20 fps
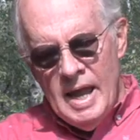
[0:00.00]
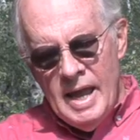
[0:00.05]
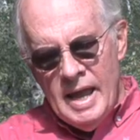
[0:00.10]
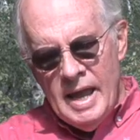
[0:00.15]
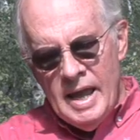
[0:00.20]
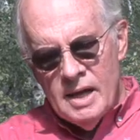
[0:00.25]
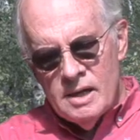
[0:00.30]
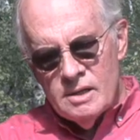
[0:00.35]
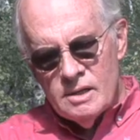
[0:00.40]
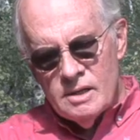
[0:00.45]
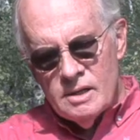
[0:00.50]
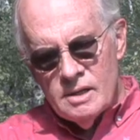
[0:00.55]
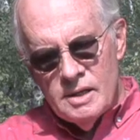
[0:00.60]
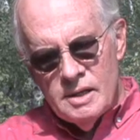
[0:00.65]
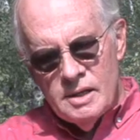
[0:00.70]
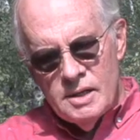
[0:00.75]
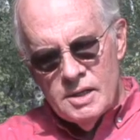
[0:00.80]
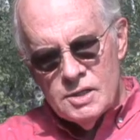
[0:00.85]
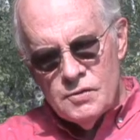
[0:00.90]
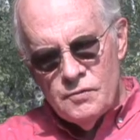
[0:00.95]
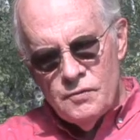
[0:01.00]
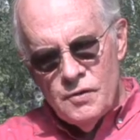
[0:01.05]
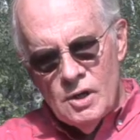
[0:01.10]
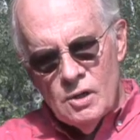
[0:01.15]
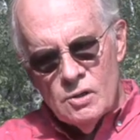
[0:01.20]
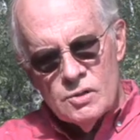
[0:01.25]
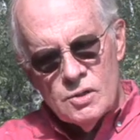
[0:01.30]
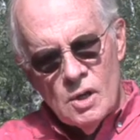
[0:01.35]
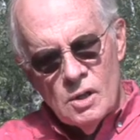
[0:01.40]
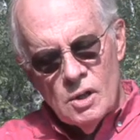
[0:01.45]
And his
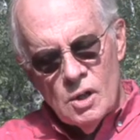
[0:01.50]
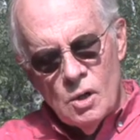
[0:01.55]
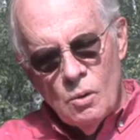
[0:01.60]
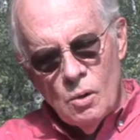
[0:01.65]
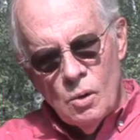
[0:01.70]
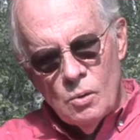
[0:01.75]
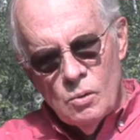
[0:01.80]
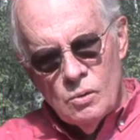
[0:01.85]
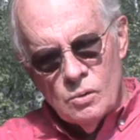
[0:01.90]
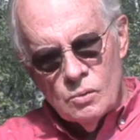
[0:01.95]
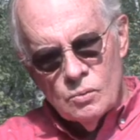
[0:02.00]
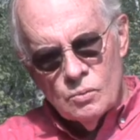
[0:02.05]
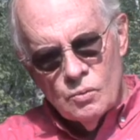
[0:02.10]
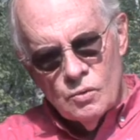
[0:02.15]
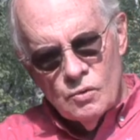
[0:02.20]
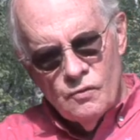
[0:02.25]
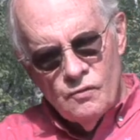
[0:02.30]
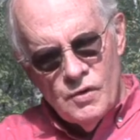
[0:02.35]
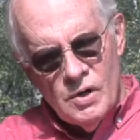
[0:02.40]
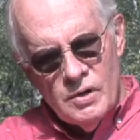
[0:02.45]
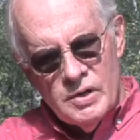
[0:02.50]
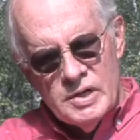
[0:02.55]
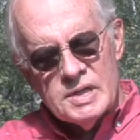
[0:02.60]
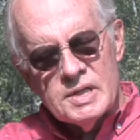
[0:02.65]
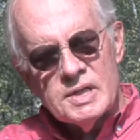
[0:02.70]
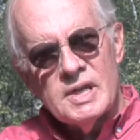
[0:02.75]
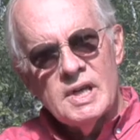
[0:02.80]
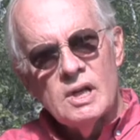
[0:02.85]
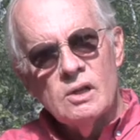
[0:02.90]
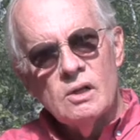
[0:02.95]
fingers, although old, were very
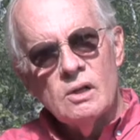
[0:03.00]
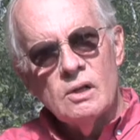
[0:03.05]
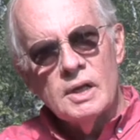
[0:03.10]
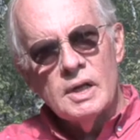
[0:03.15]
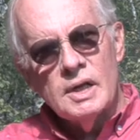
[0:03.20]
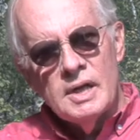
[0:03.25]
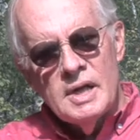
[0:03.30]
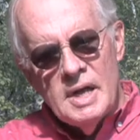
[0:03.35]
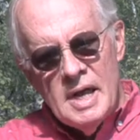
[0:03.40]
skilled.